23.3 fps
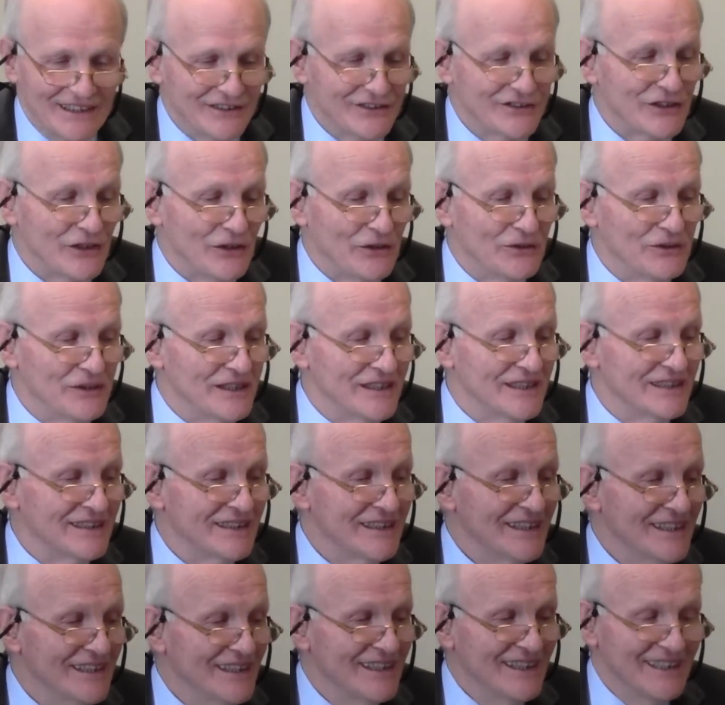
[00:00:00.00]
So
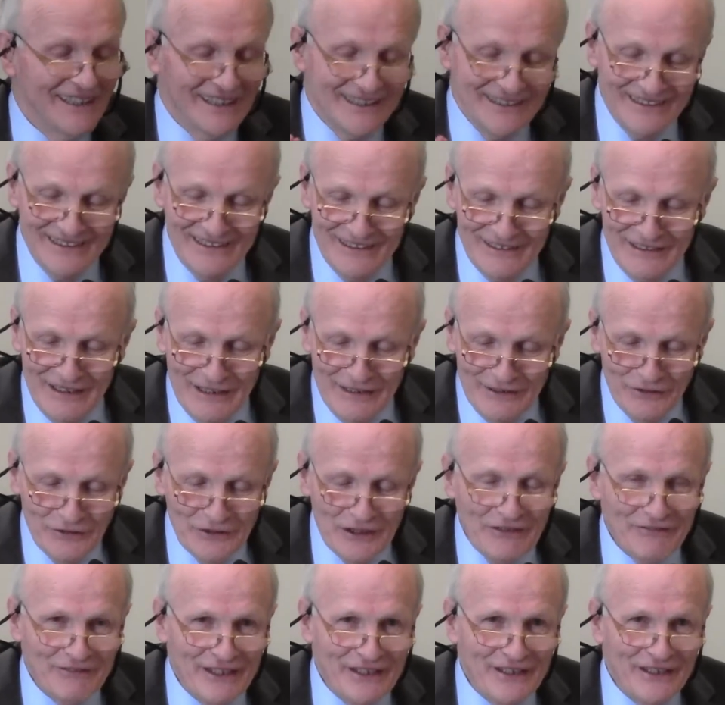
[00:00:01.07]
I
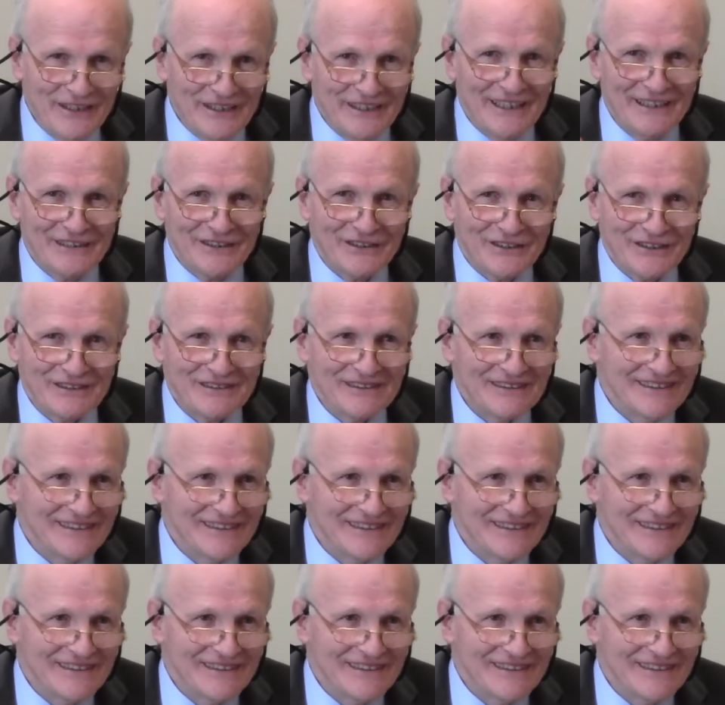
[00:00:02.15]
don't have anything against